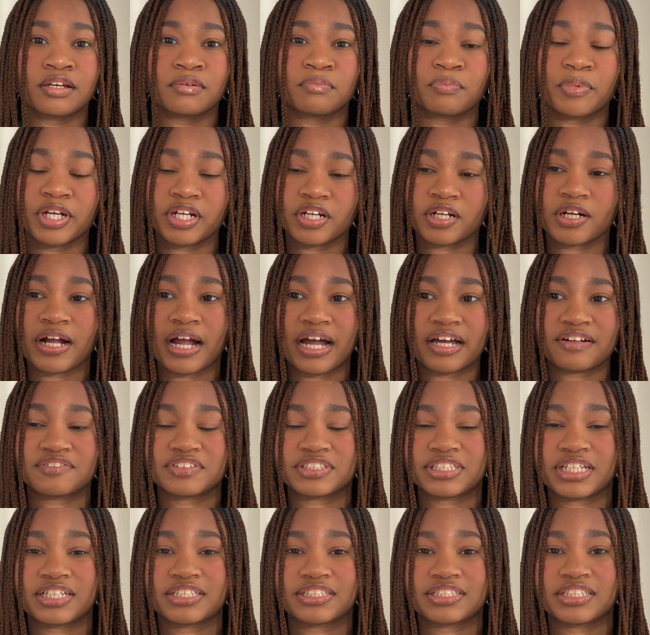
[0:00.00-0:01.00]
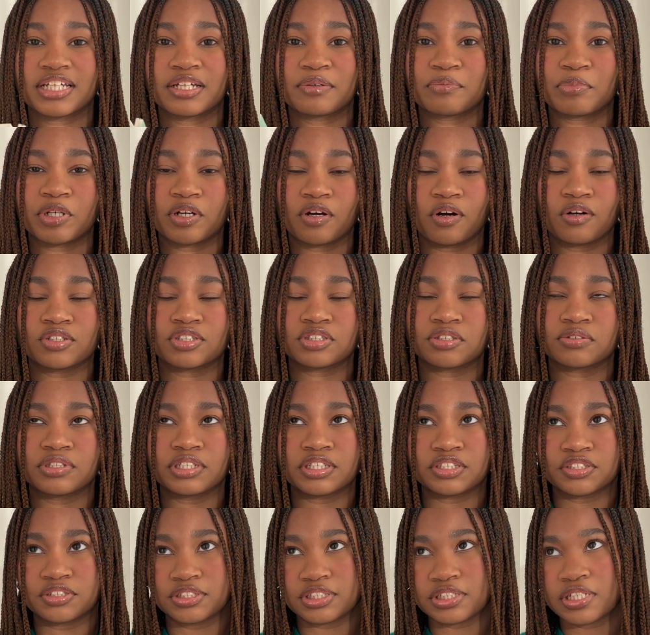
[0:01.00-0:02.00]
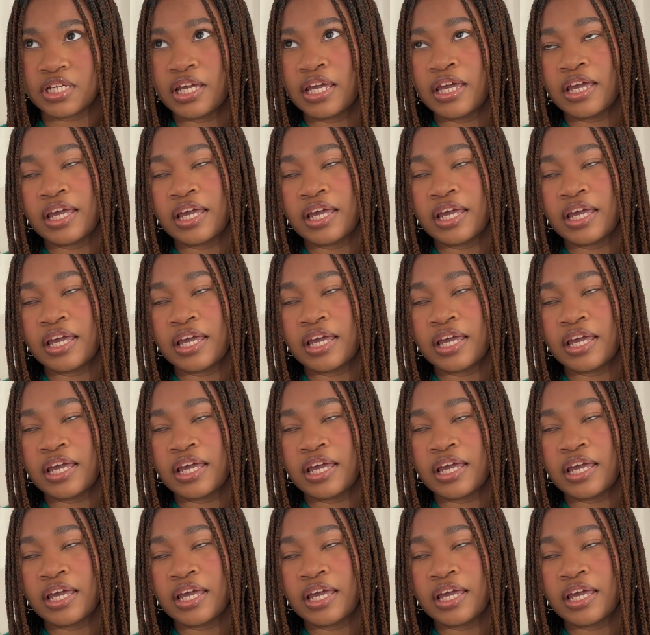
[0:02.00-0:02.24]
bring her advertising, but also there's